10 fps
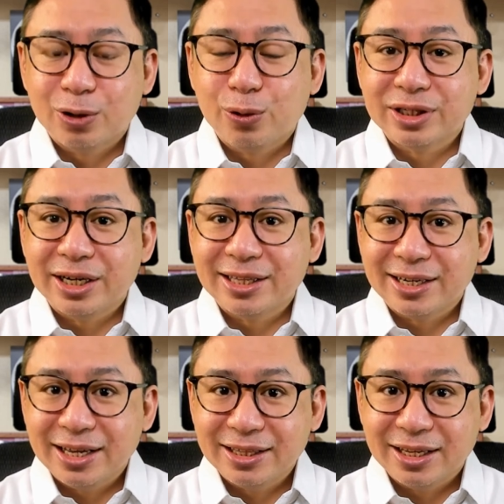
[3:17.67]
The court
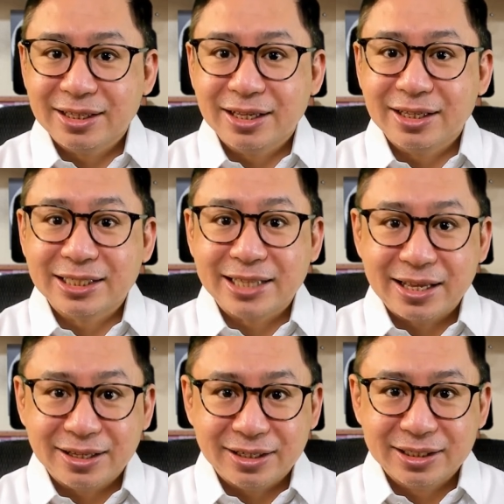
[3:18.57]
reiterated the
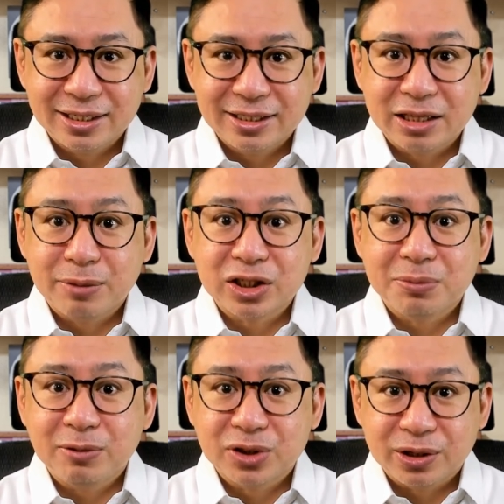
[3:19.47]
standards that
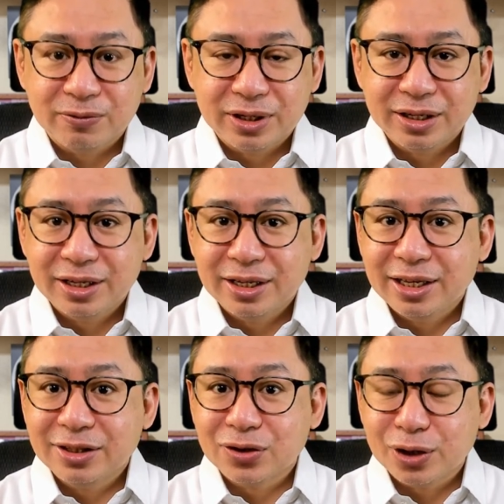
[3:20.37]
must be observed
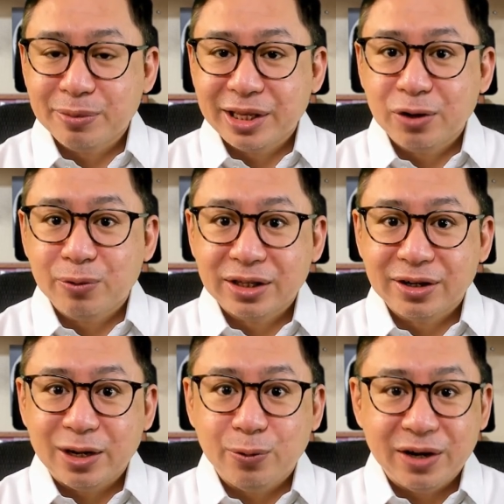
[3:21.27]
in determining
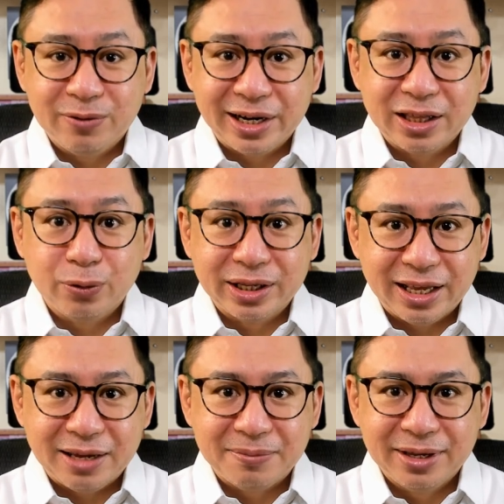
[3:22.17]
whether a waiver and
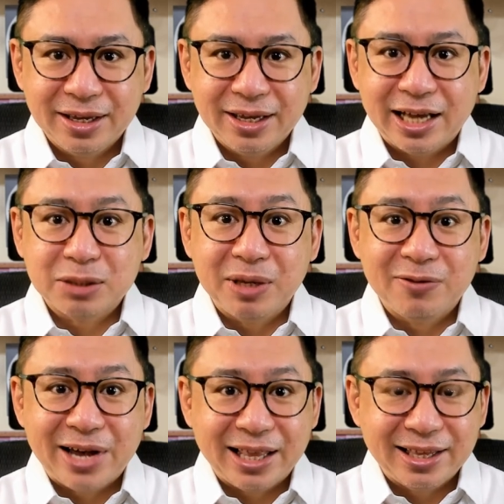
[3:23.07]
quitclaim has
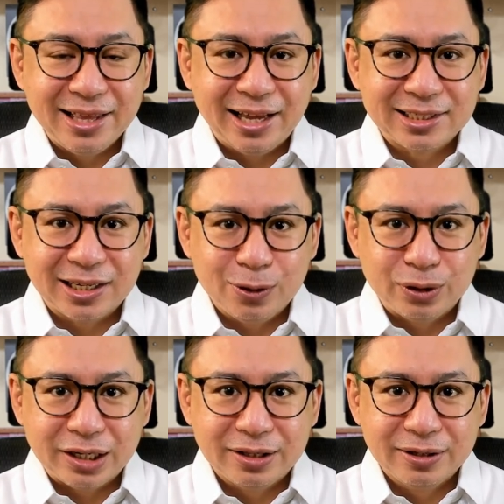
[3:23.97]
been validly
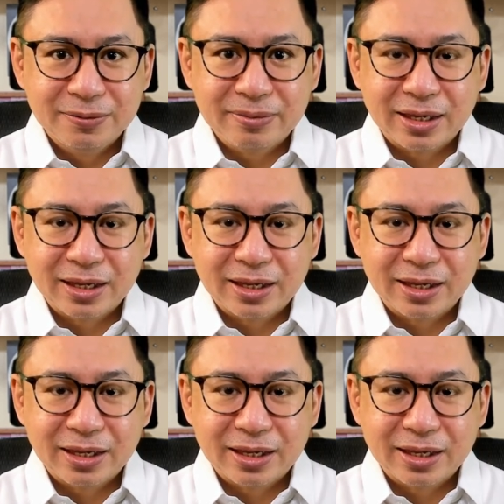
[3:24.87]
executed.